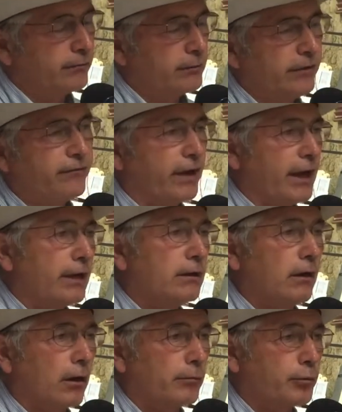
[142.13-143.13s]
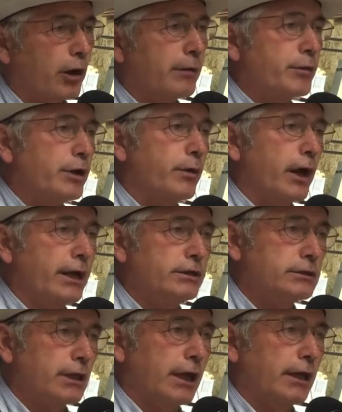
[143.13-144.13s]
defend our property
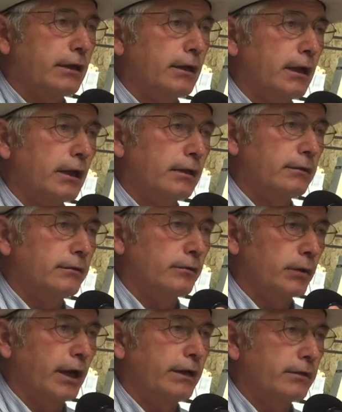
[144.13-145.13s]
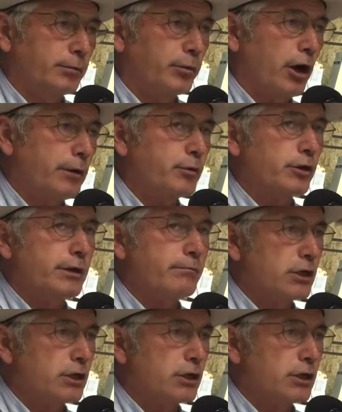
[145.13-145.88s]
rights and the right to property,